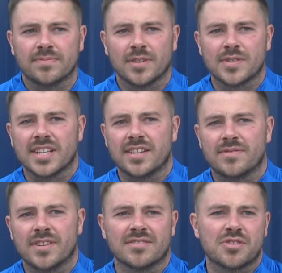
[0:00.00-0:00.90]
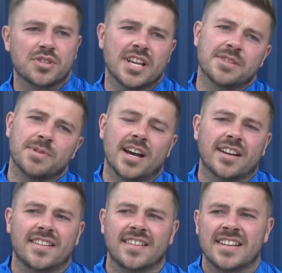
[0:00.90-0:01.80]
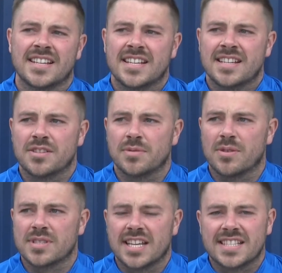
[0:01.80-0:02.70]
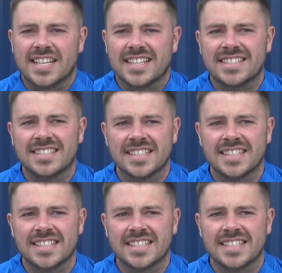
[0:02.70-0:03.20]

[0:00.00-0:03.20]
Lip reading: Obviously, the success we had 2018.